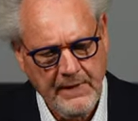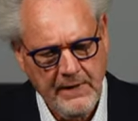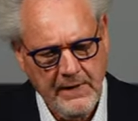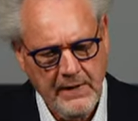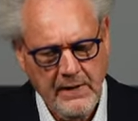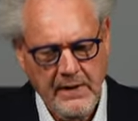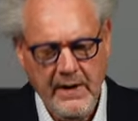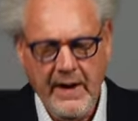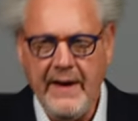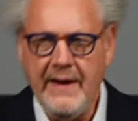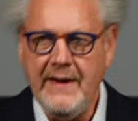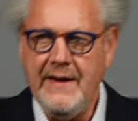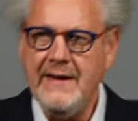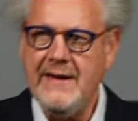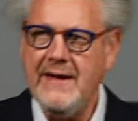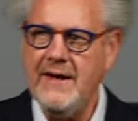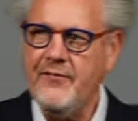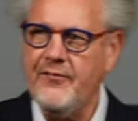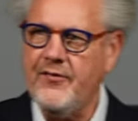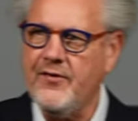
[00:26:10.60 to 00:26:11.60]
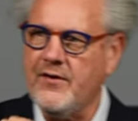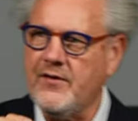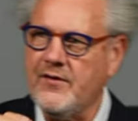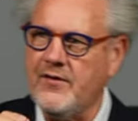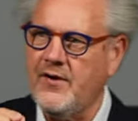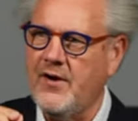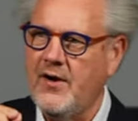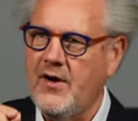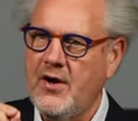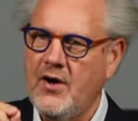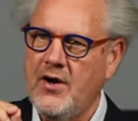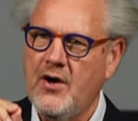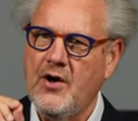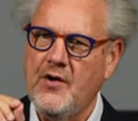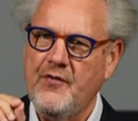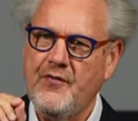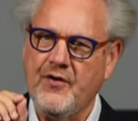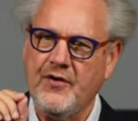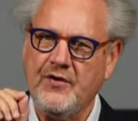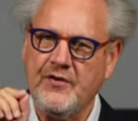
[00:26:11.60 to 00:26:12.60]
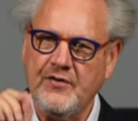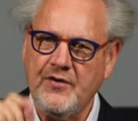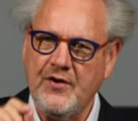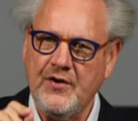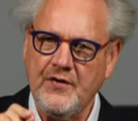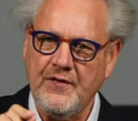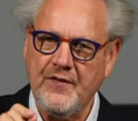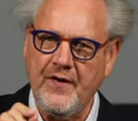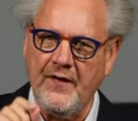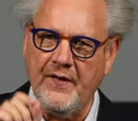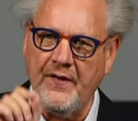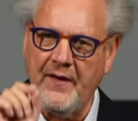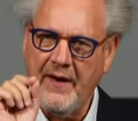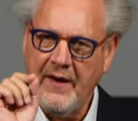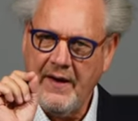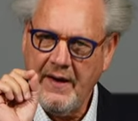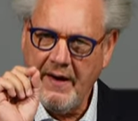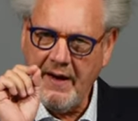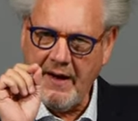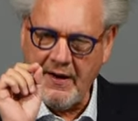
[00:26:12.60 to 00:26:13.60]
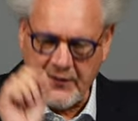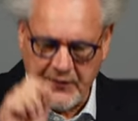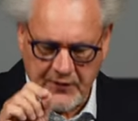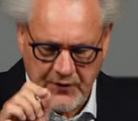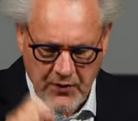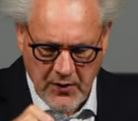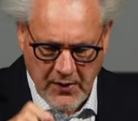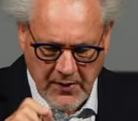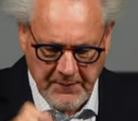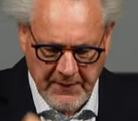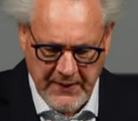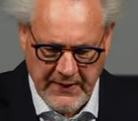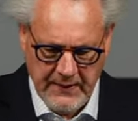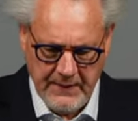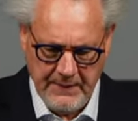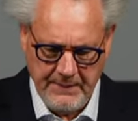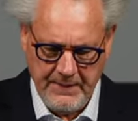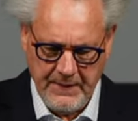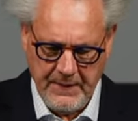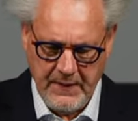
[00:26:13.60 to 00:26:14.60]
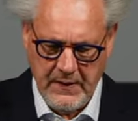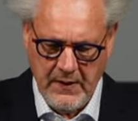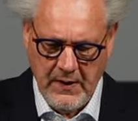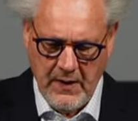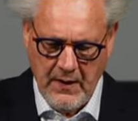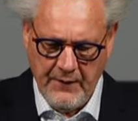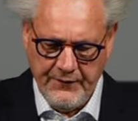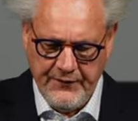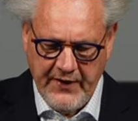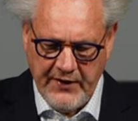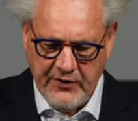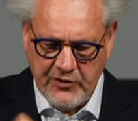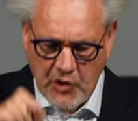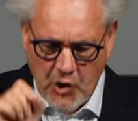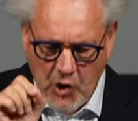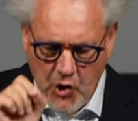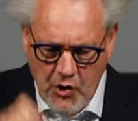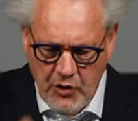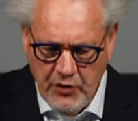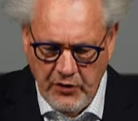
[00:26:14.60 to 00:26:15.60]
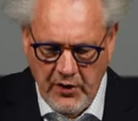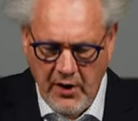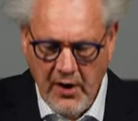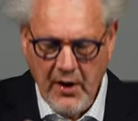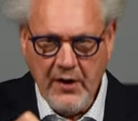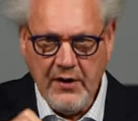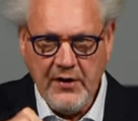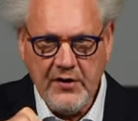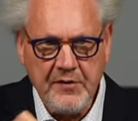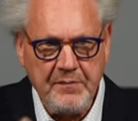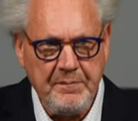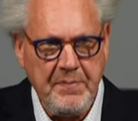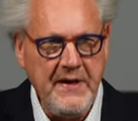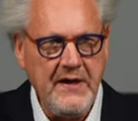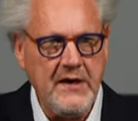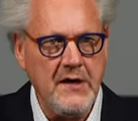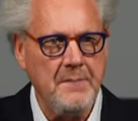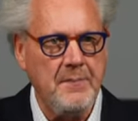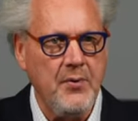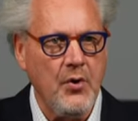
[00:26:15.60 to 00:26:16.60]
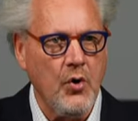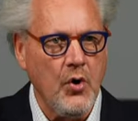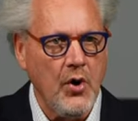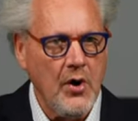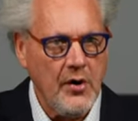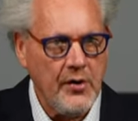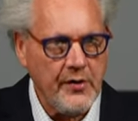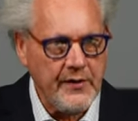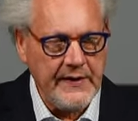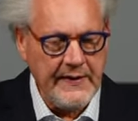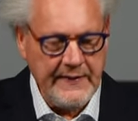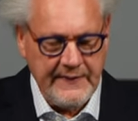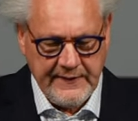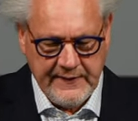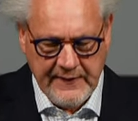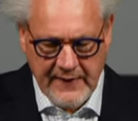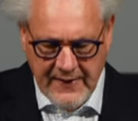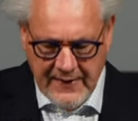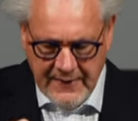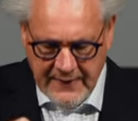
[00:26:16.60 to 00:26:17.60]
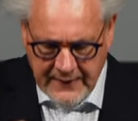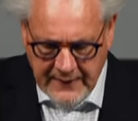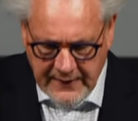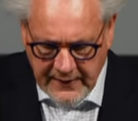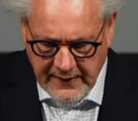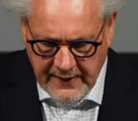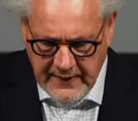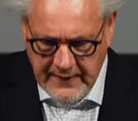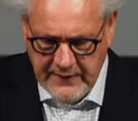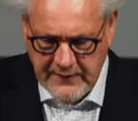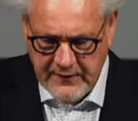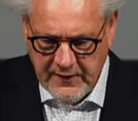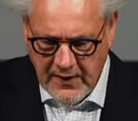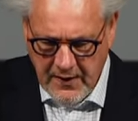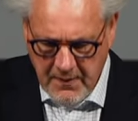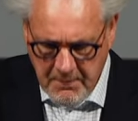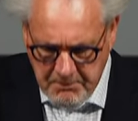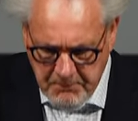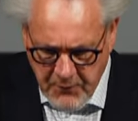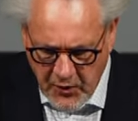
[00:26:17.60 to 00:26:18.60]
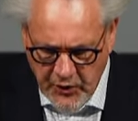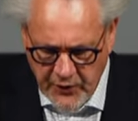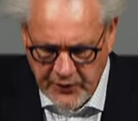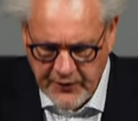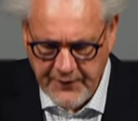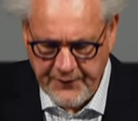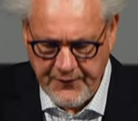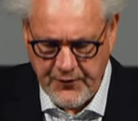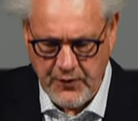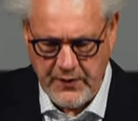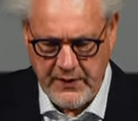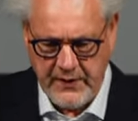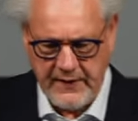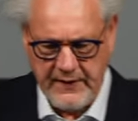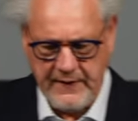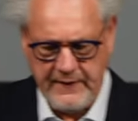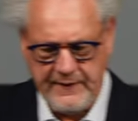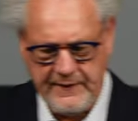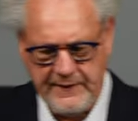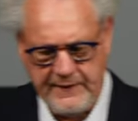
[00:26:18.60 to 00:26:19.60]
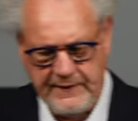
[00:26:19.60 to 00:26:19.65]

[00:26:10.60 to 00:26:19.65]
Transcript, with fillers: And He gave it for such one as you and me. This unspeakable, rich grace, merciful grace.